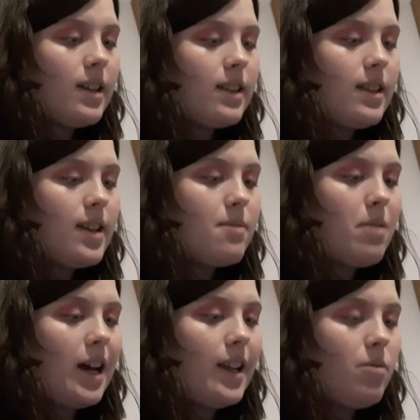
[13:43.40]
This
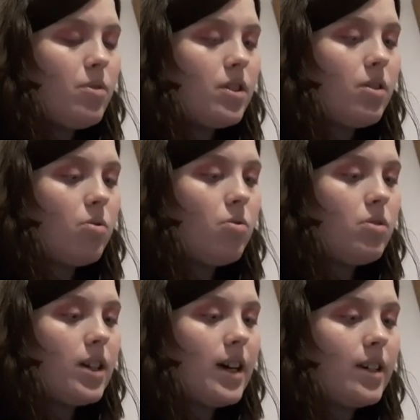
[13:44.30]
palette was called
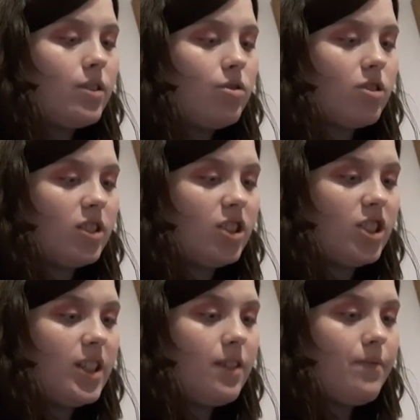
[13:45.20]

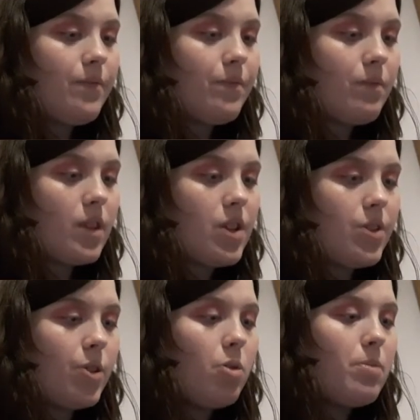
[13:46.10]
Androgyny
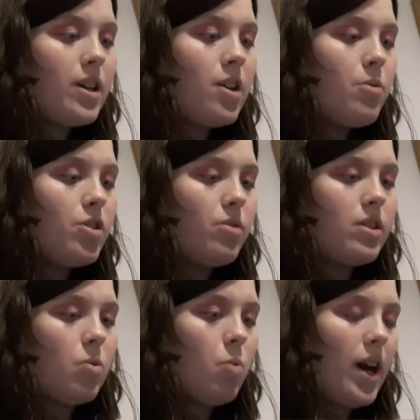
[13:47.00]
Scorpio, which was
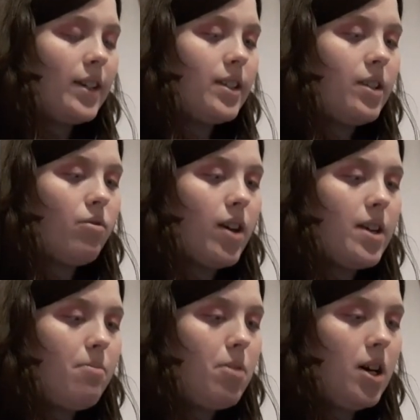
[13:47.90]
a waxy
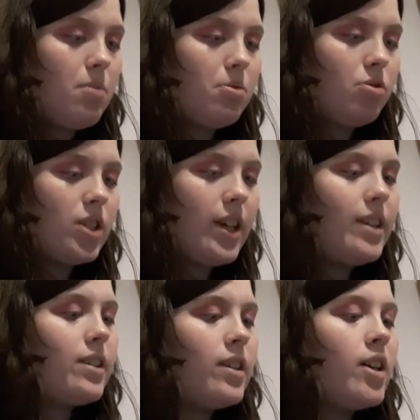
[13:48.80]
grey purple
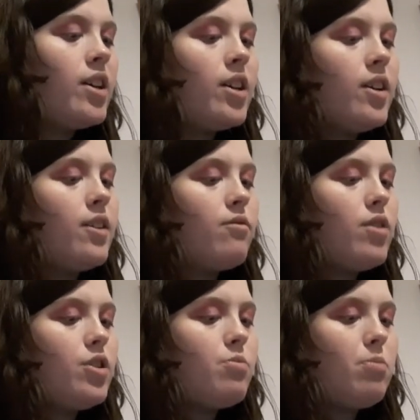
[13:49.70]
shade.
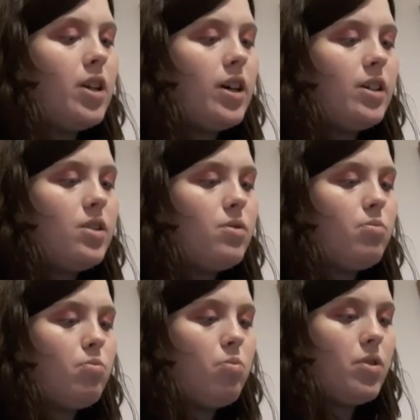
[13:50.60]
Rich Blood
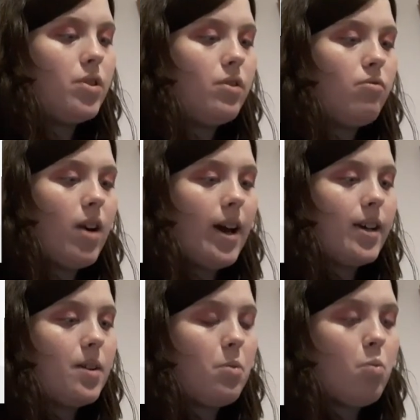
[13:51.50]
was a
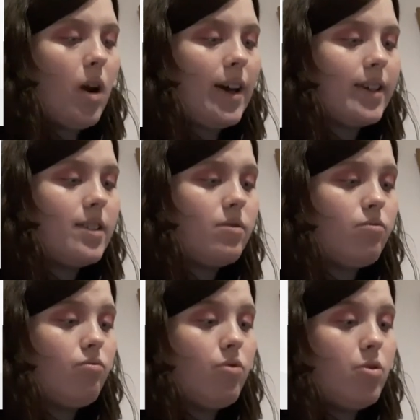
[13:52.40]
wax
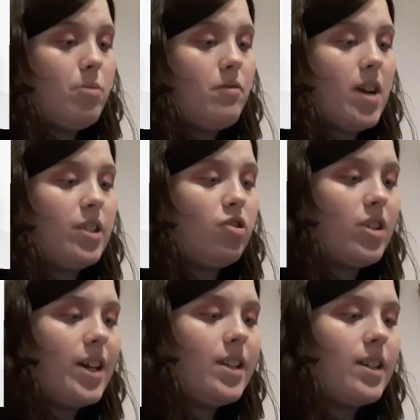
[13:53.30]
ruby red
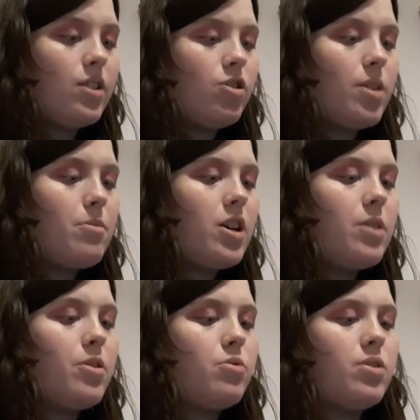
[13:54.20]
shade, and Gemini,
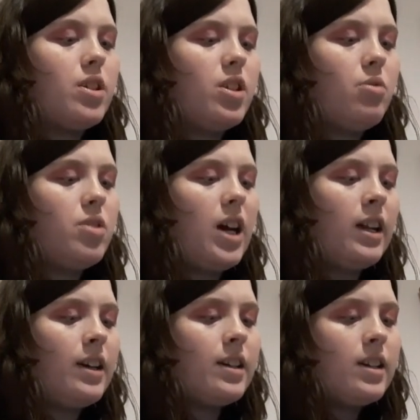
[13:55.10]
which was a nude
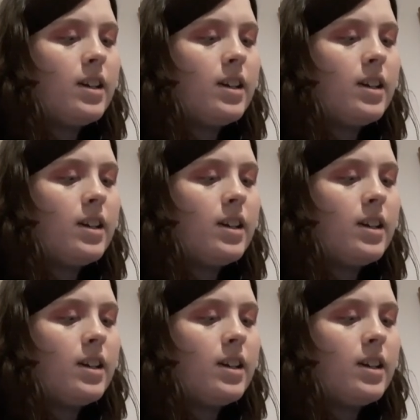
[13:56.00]
colour.